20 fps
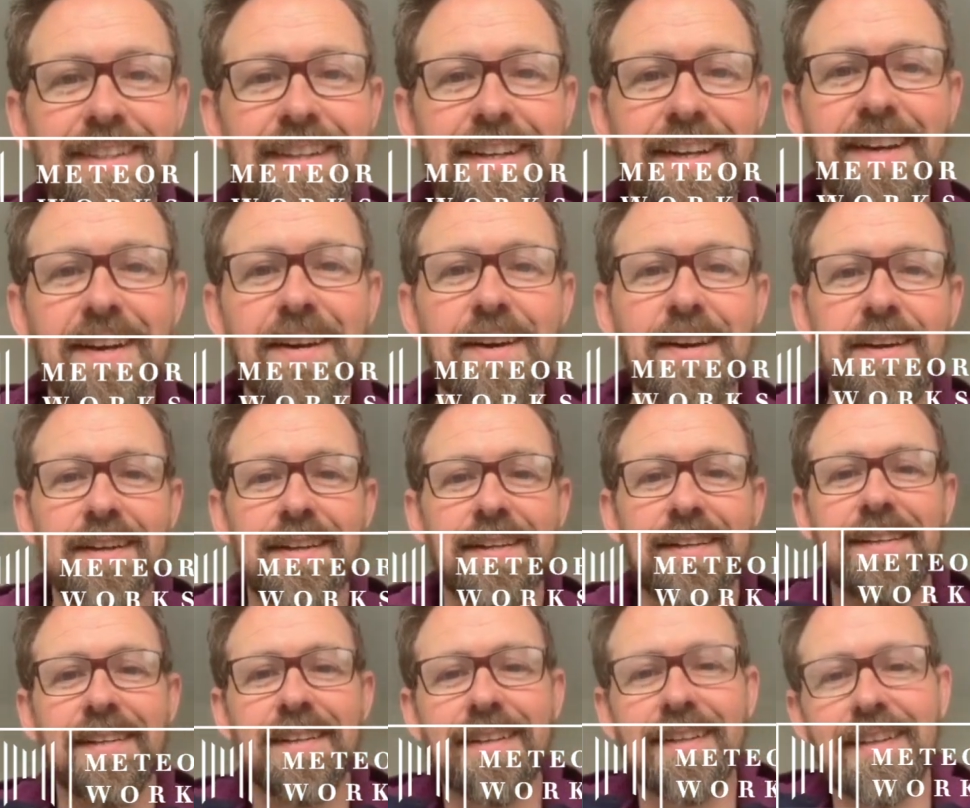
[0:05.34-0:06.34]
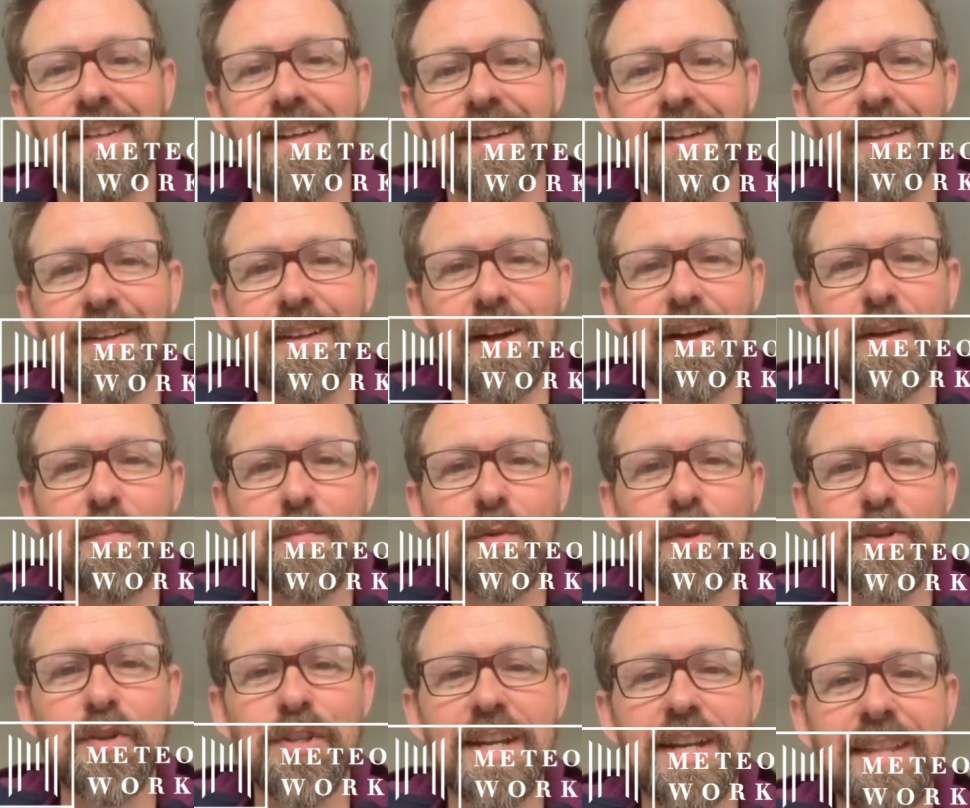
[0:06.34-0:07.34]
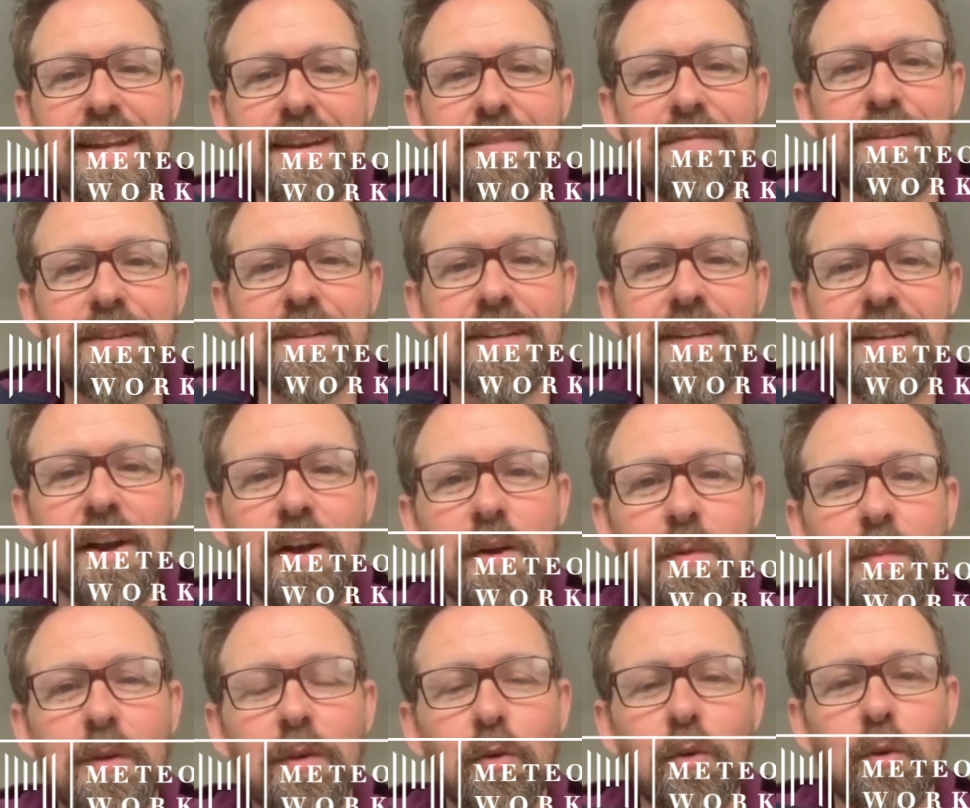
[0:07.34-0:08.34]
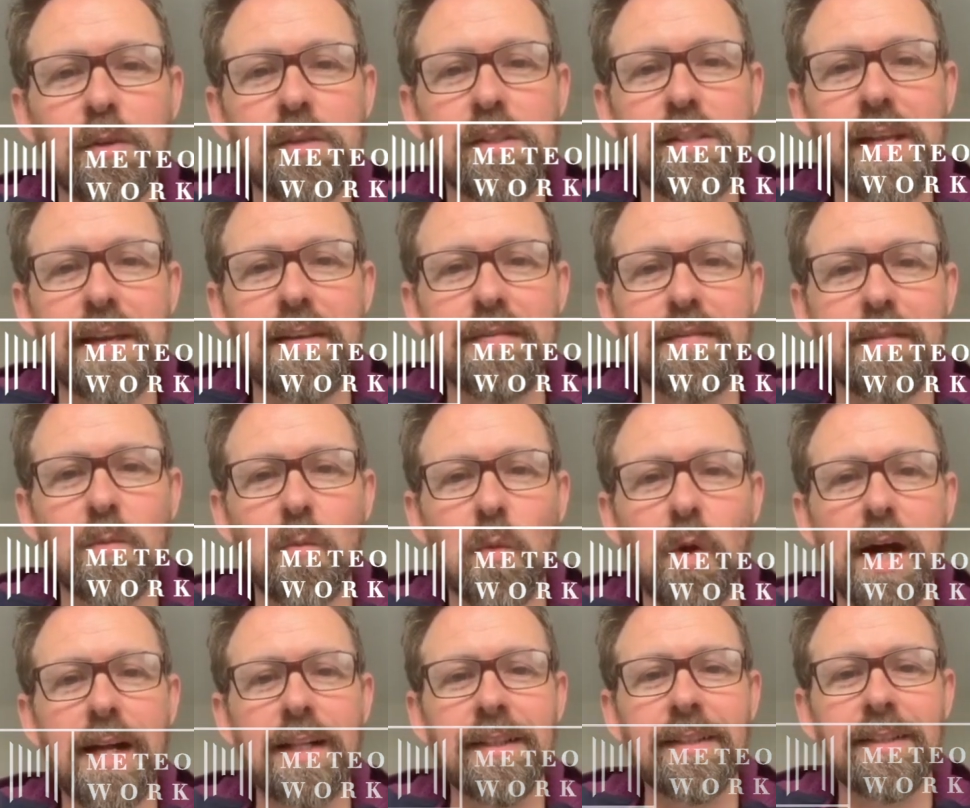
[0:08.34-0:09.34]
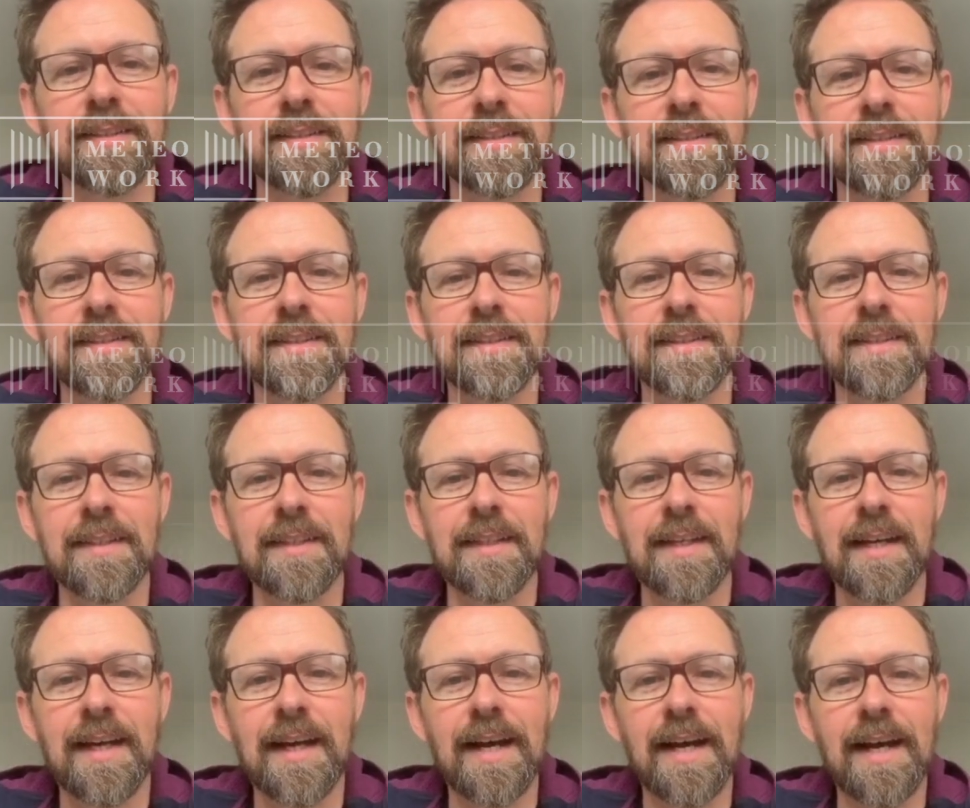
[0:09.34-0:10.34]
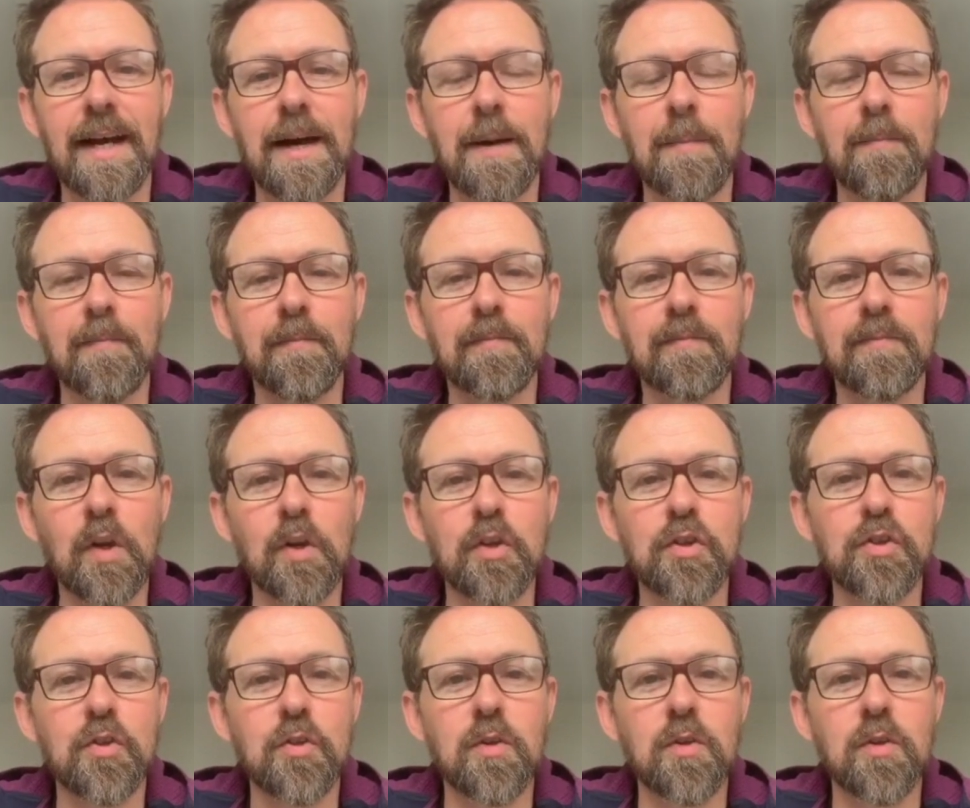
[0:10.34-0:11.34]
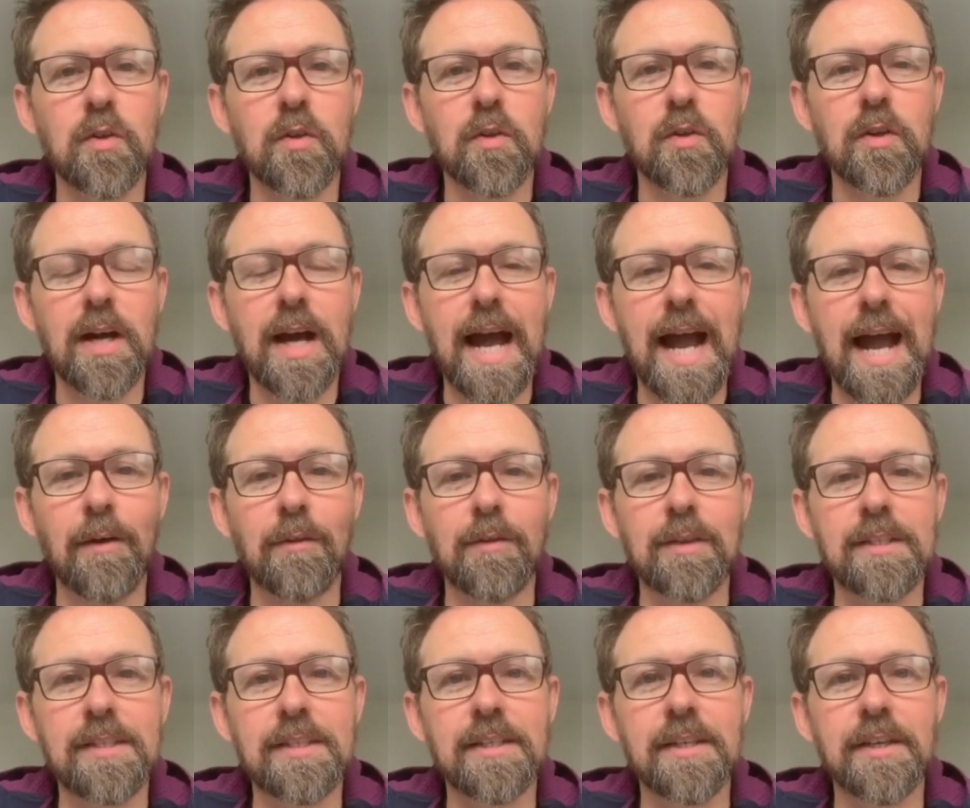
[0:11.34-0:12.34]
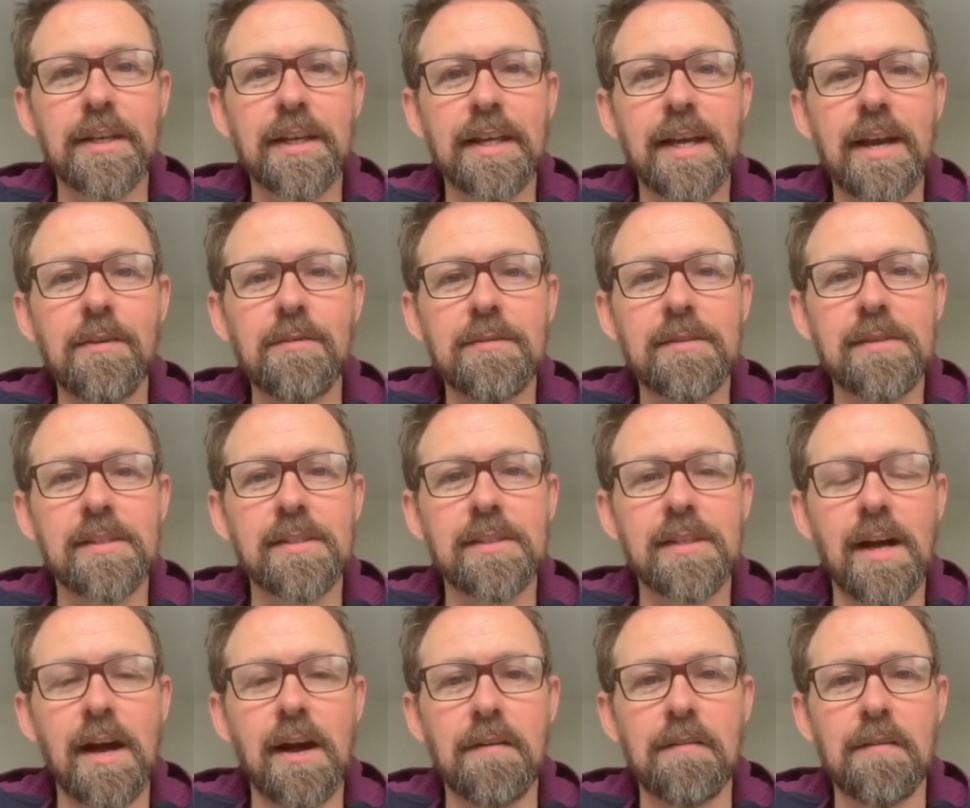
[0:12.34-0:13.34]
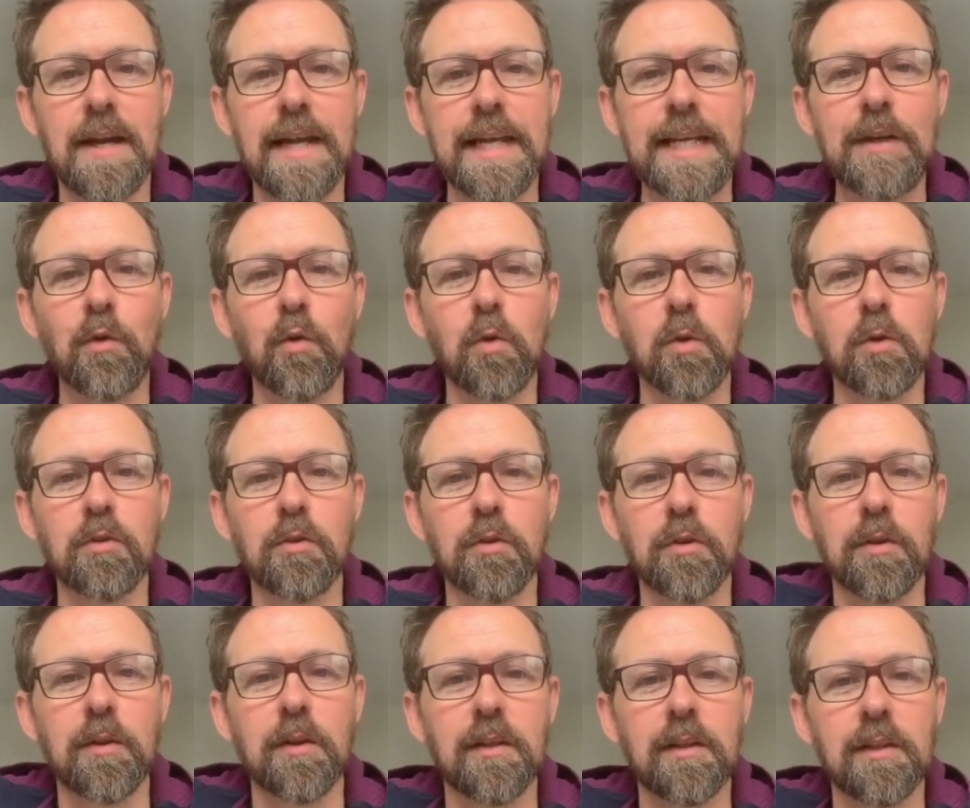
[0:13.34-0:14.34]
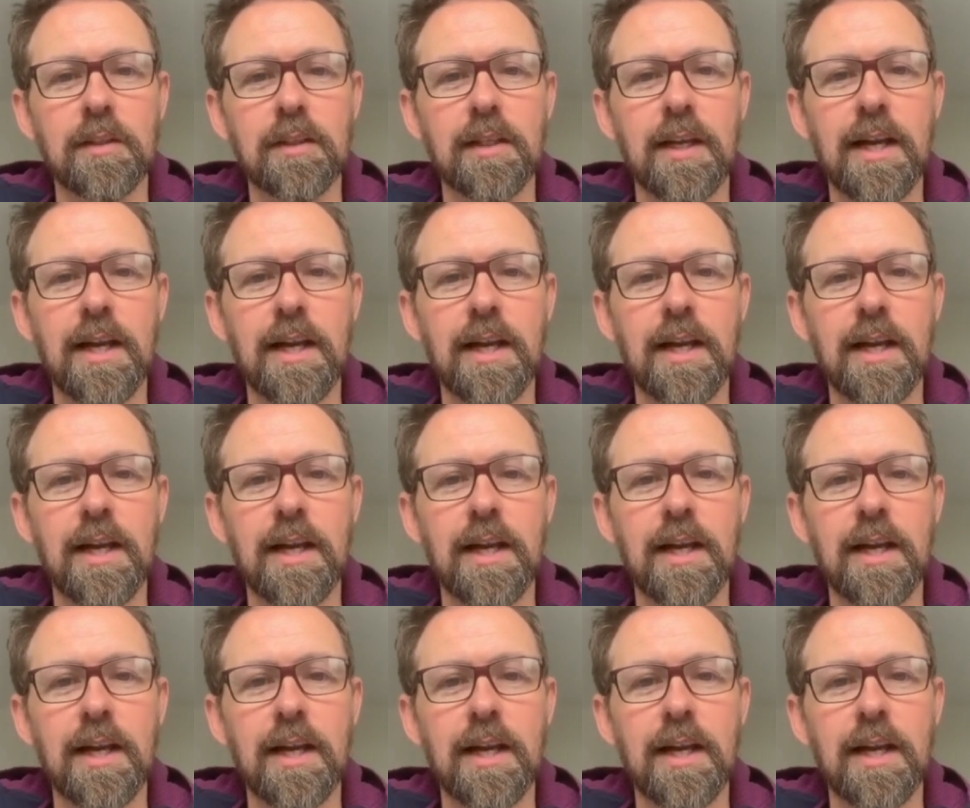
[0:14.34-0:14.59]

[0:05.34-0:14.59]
I appreciate the effort. Hope you're all safe and well. Not sure how this is going to go. This is our inaugural